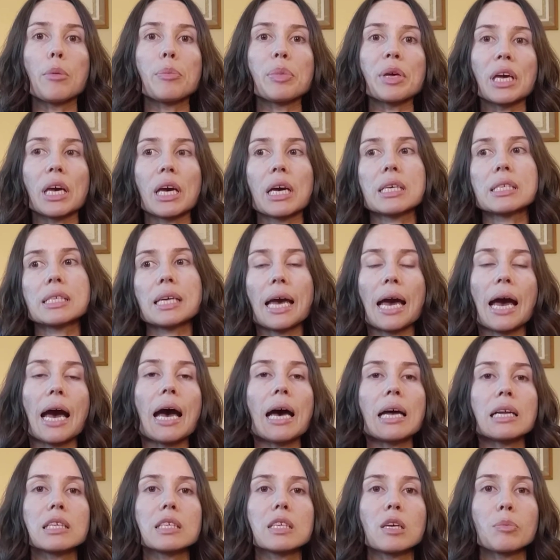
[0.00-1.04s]
because they
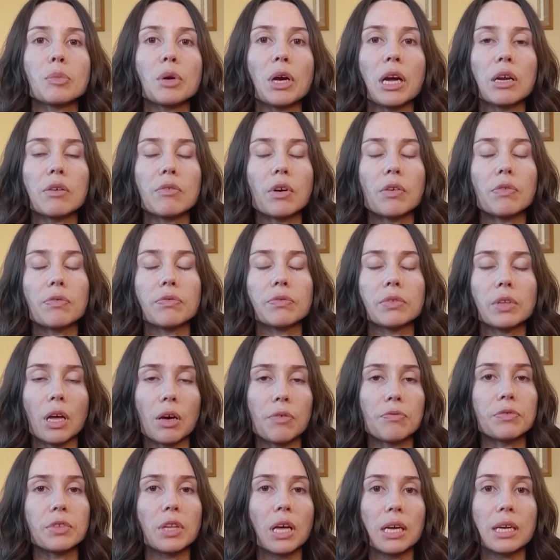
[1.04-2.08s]
had some kind of a
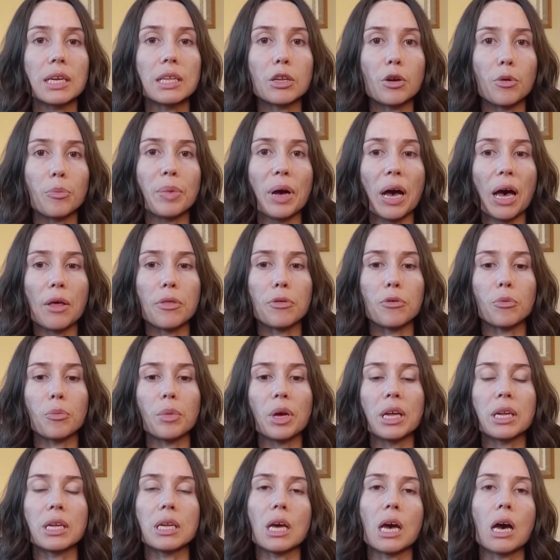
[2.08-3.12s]
flood in their bathroom,
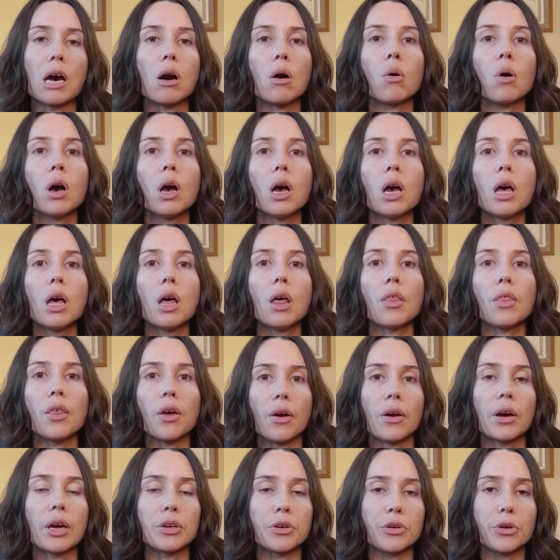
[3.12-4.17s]
and now
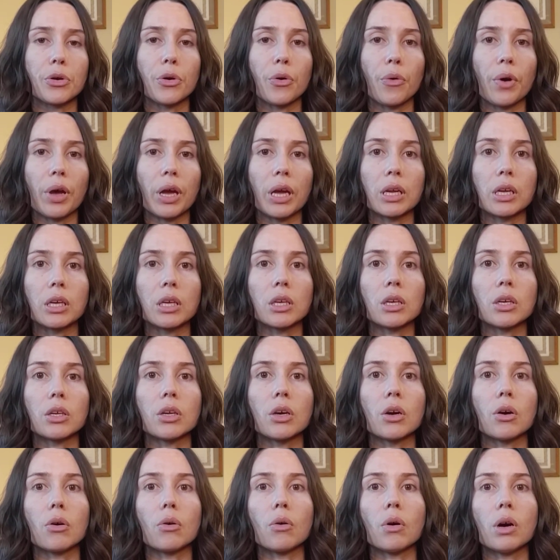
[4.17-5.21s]
they're undergoing,
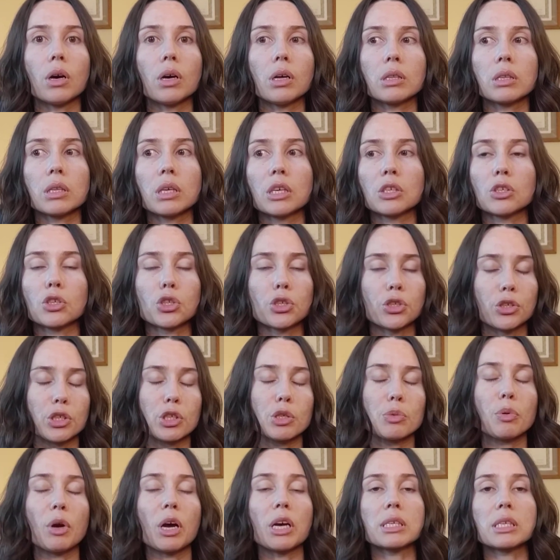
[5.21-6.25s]
the
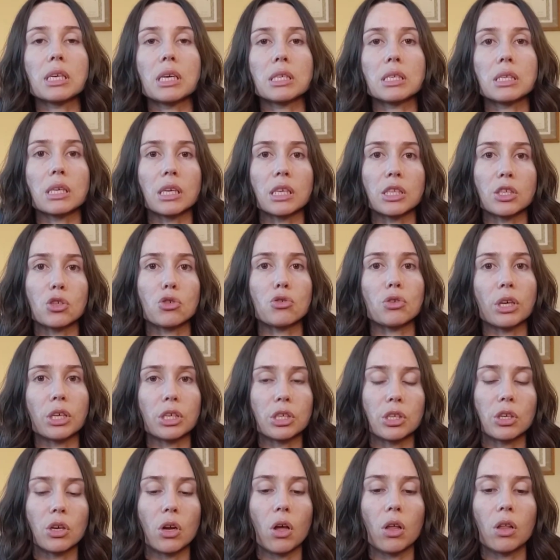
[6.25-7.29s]
insurance process and
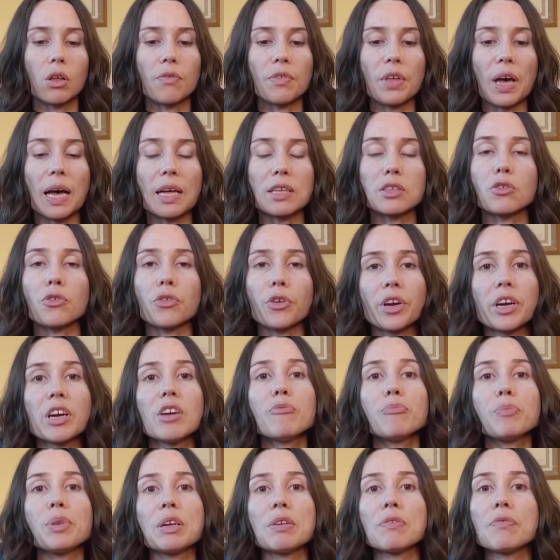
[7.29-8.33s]
construction and all of that. So there
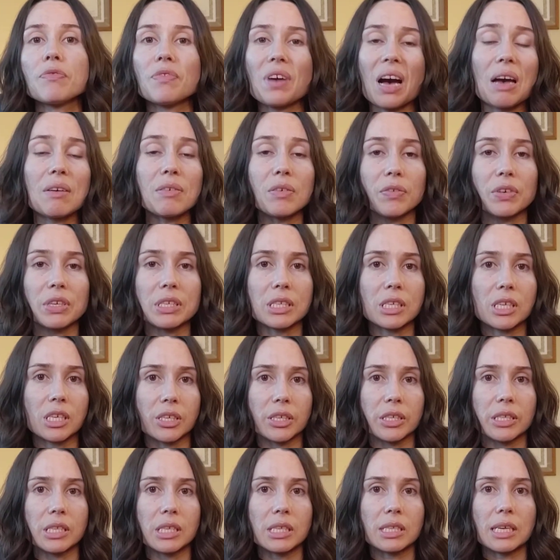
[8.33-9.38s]
have been five of us
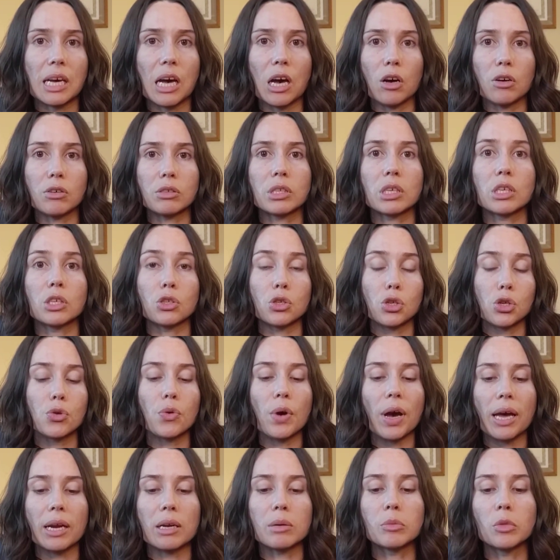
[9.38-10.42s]
here in this house and
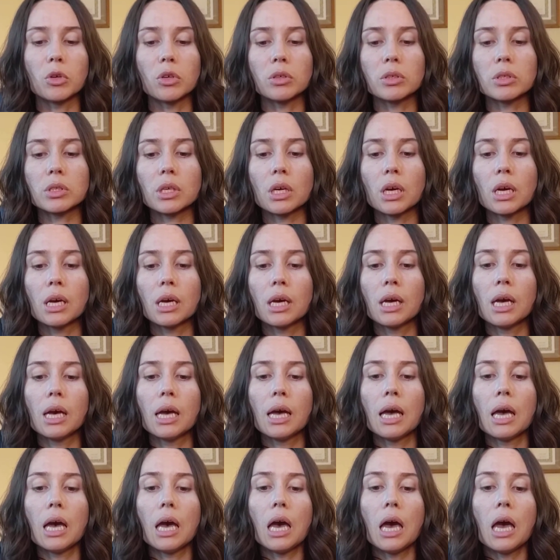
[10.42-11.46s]
two animals.
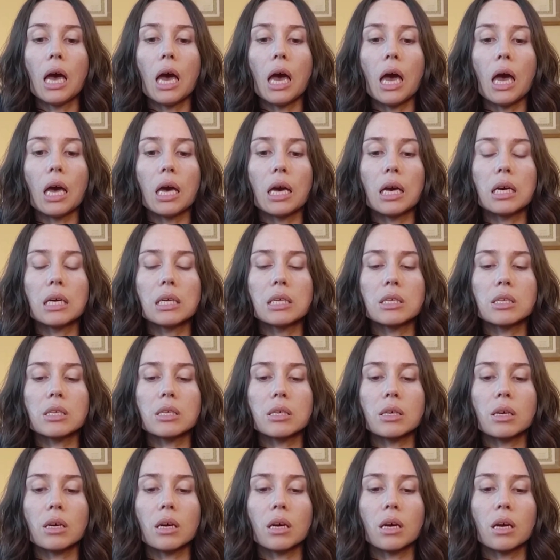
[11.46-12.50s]
And